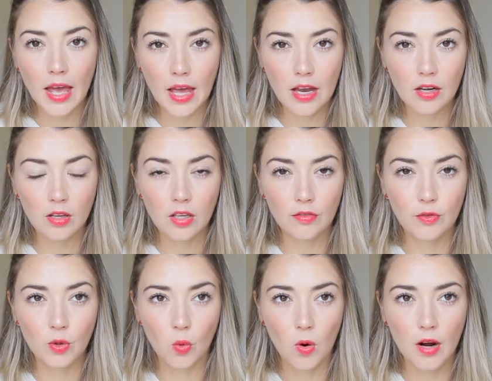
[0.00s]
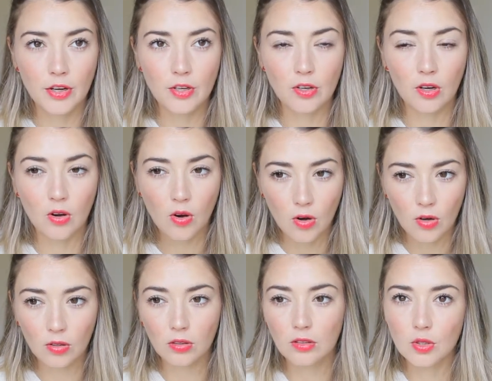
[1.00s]
and if you want your
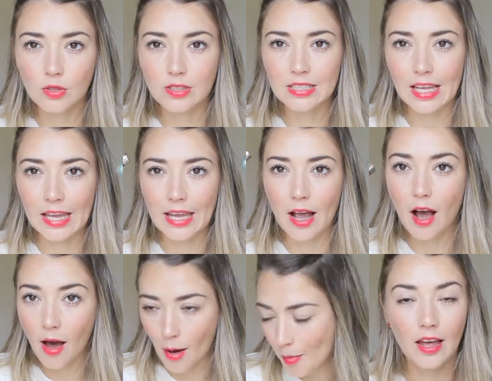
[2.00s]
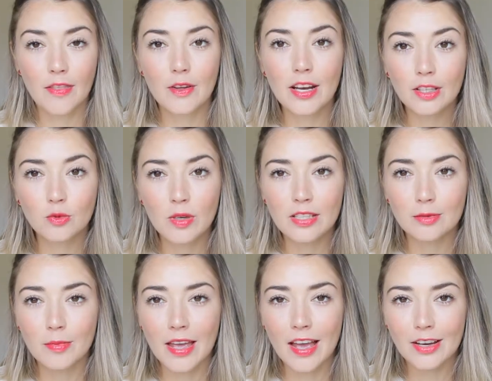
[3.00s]
curl to stay up. And the next one is
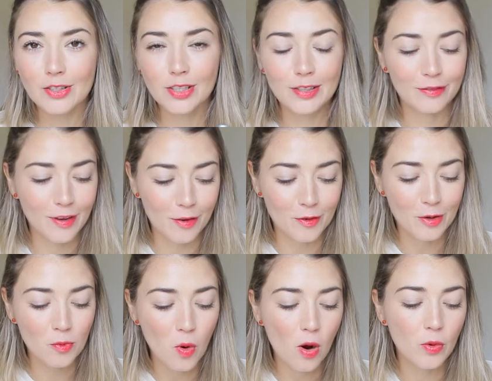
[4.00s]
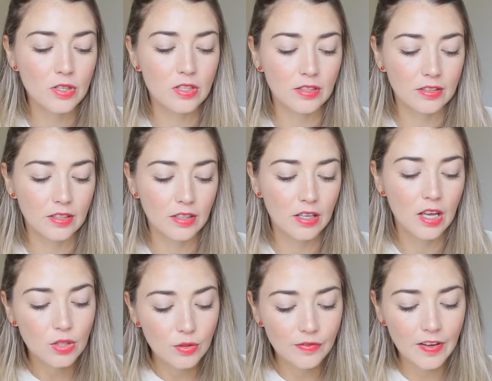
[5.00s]
my actually favorite one, which is the
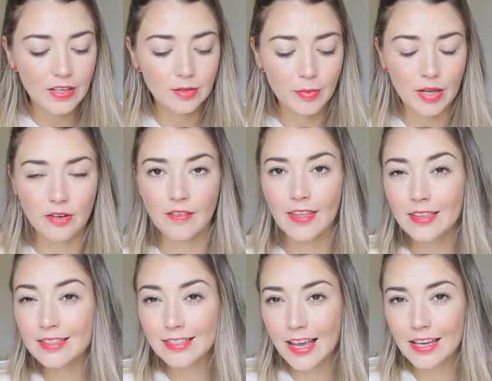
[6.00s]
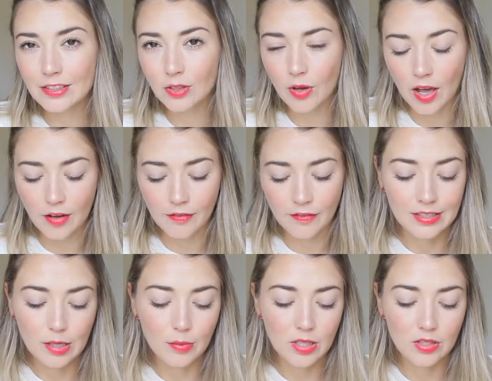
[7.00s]
Too Faced Better Than Sex. You have
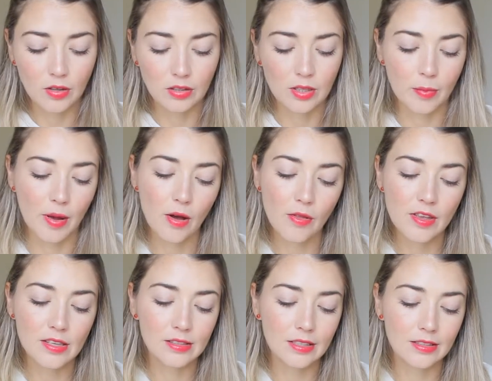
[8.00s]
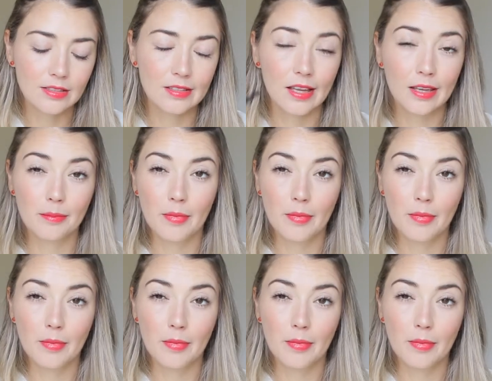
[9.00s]
seen me talked about this. This is like